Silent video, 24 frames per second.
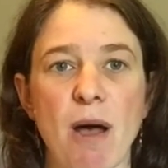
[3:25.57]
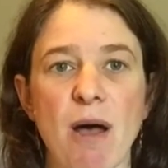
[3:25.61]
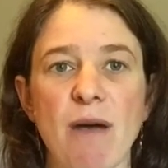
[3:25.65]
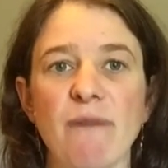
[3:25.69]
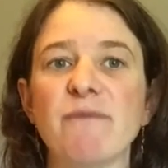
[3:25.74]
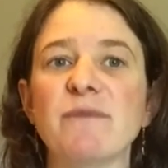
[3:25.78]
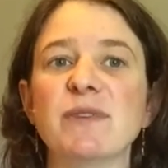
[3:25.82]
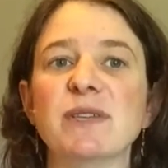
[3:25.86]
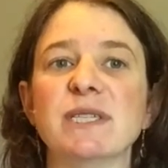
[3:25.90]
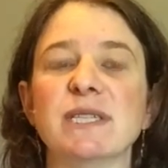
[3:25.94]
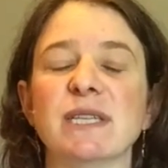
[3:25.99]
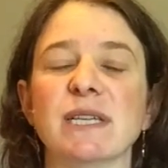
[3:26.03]

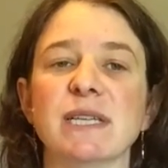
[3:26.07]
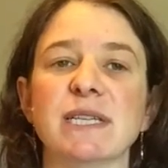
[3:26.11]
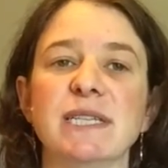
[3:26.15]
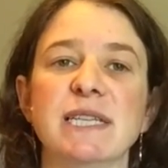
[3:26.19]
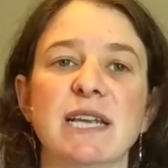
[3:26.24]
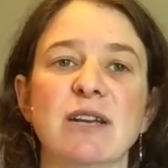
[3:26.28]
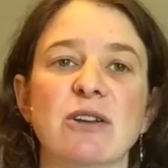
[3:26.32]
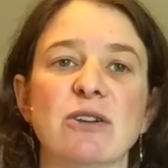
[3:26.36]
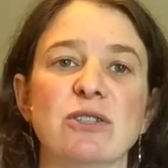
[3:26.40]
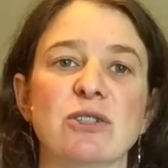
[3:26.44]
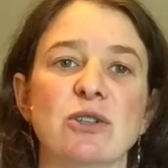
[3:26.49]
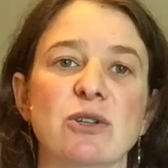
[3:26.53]
all
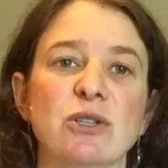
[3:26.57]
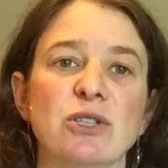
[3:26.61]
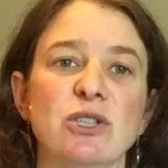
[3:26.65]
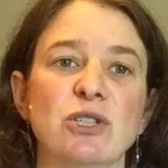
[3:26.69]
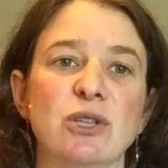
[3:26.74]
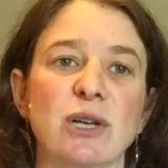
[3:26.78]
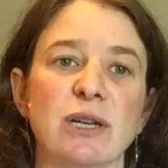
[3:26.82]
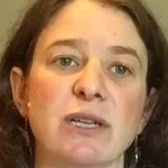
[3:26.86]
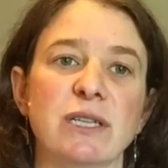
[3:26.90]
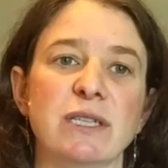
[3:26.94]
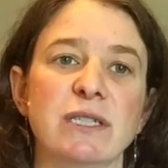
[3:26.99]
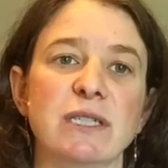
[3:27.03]
facilitators are
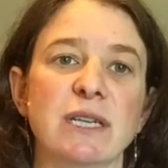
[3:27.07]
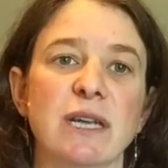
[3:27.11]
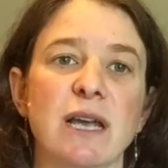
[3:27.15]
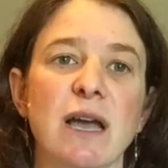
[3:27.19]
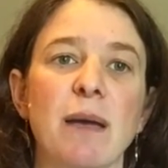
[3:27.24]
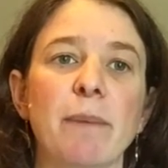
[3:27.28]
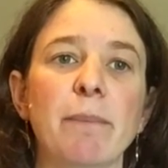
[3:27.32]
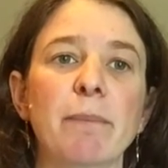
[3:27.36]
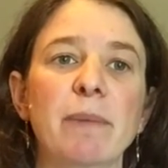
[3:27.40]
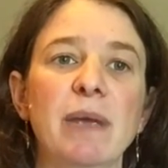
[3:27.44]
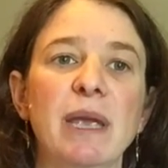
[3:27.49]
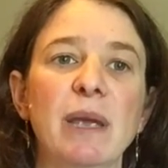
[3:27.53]
instructed to
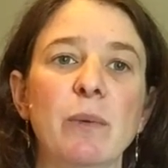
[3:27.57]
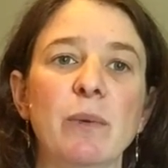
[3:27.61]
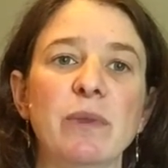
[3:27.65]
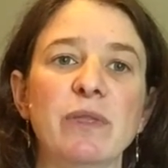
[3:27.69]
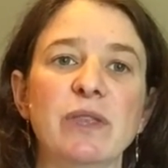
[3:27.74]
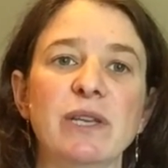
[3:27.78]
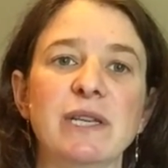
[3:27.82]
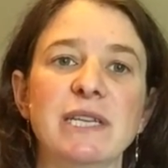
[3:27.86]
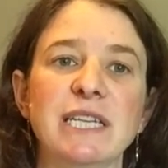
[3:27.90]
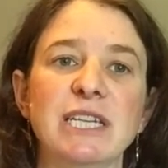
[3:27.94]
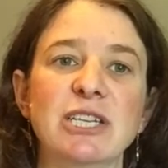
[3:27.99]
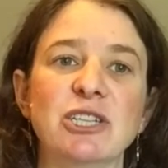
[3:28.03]
come meet
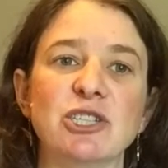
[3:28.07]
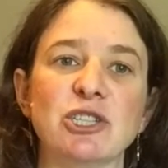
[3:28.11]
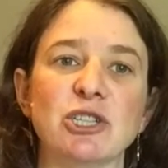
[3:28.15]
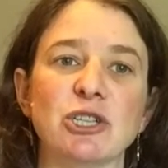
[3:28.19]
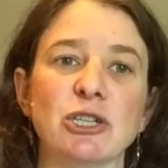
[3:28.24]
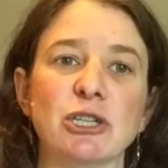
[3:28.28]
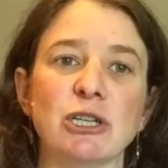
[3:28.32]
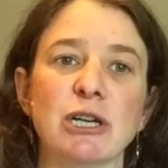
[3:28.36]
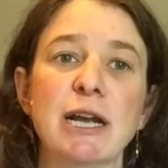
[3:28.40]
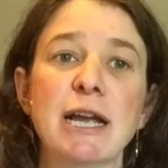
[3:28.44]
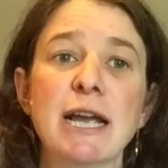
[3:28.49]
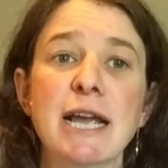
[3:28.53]
with the
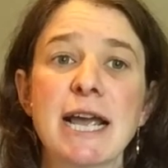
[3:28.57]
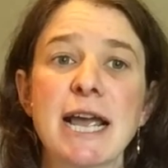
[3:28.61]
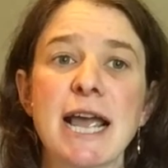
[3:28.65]
teacher,